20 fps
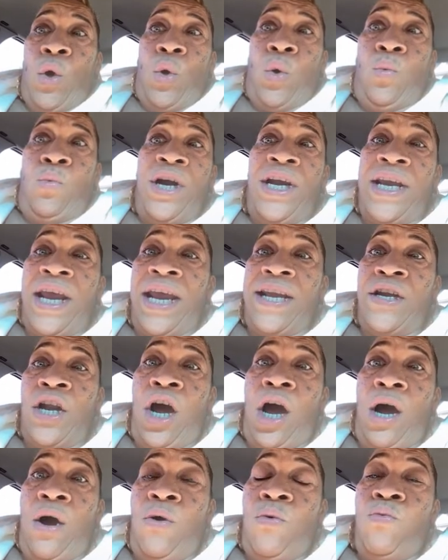We didn't
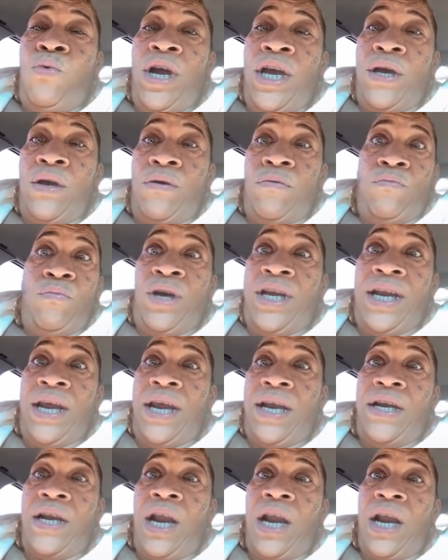know. We
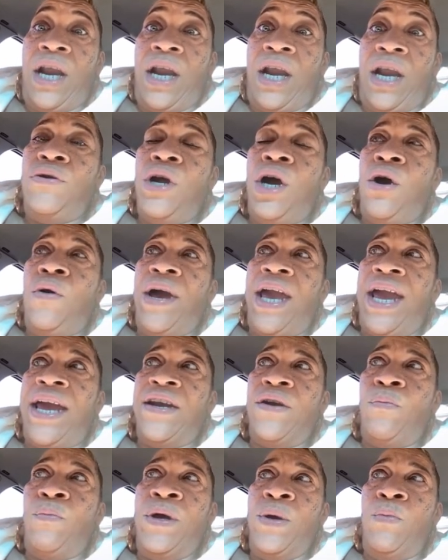didn't know, you know,
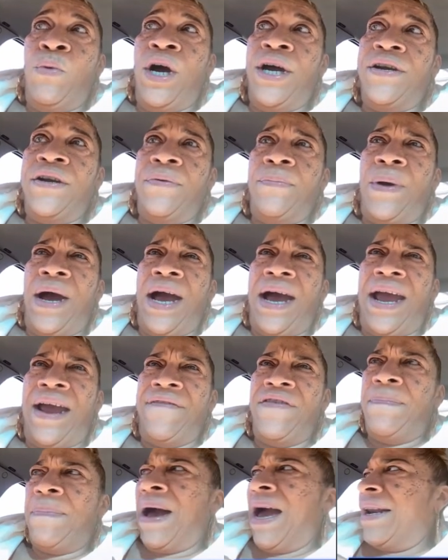and we wondered why
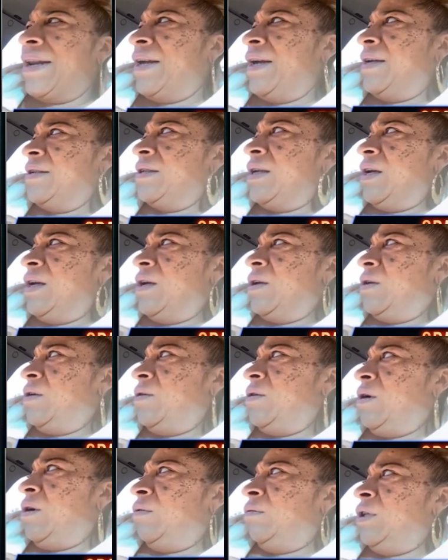everybody is,
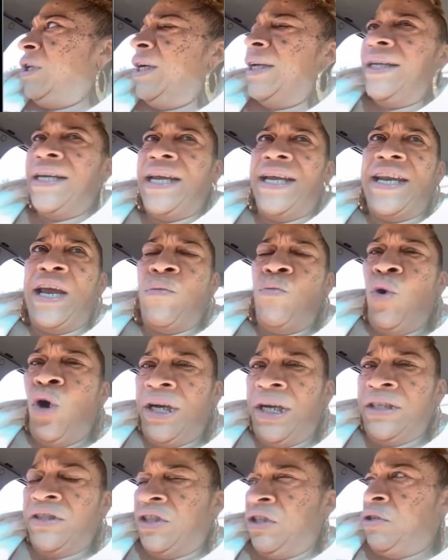you know, looking at, they
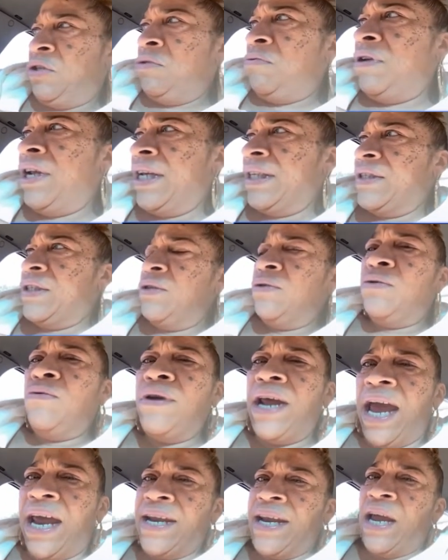want us to do this and do that.